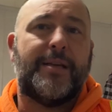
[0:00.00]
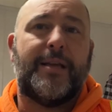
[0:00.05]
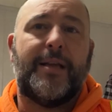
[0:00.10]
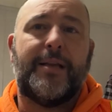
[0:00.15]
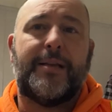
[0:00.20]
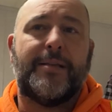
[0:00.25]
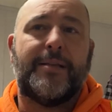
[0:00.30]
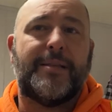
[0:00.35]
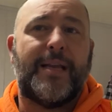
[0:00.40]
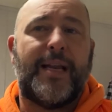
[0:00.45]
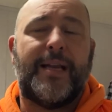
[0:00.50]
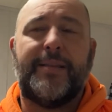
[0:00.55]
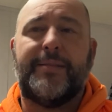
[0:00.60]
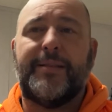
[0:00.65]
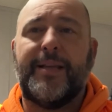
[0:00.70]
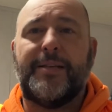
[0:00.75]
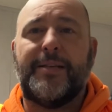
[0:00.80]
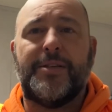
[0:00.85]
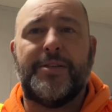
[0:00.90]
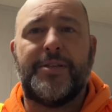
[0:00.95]
because
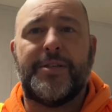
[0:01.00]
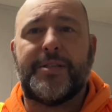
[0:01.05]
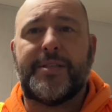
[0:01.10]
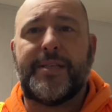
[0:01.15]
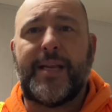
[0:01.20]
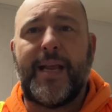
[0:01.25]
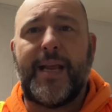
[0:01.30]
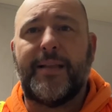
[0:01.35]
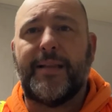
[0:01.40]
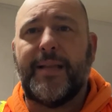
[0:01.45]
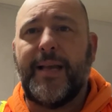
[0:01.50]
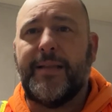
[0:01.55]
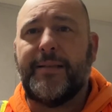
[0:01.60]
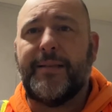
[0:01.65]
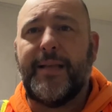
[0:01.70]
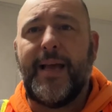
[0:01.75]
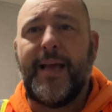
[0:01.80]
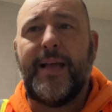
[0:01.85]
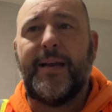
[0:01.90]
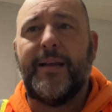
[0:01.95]
anything to just stand like
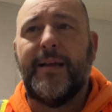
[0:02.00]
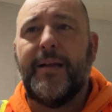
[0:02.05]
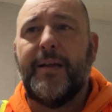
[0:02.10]
that.